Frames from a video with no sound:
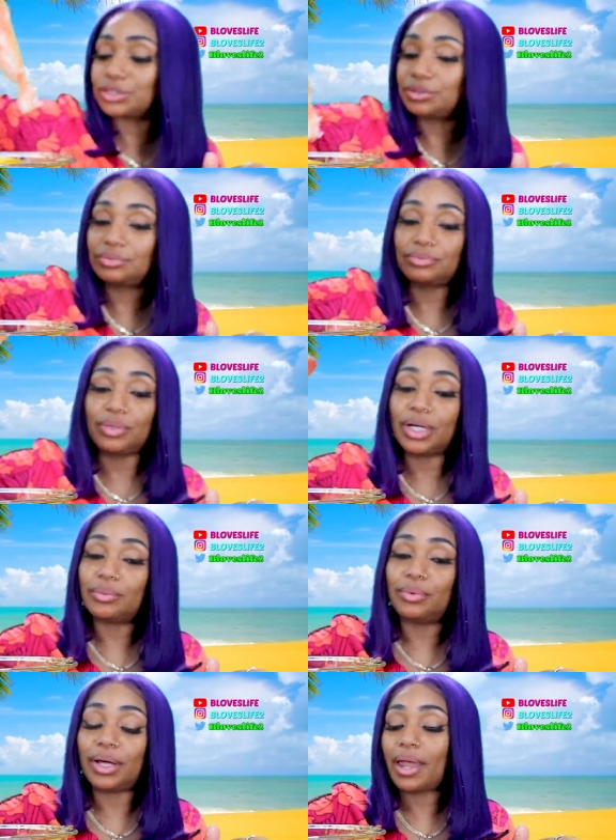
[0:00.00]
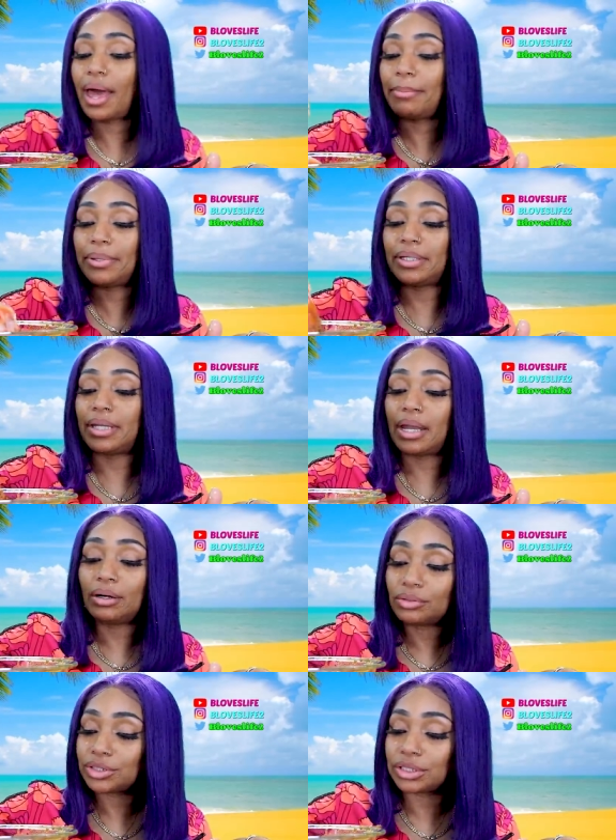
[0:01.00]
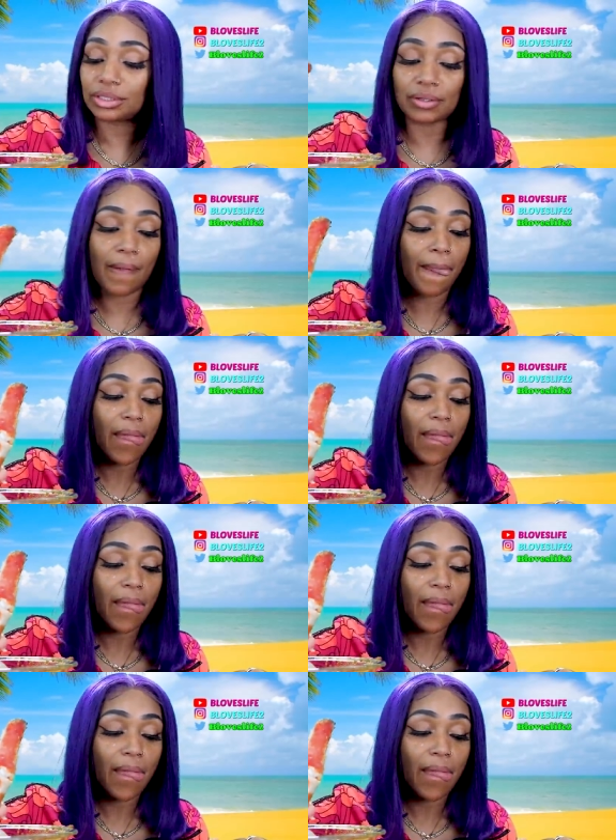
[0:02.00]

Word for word: you? What what happened in that ocean?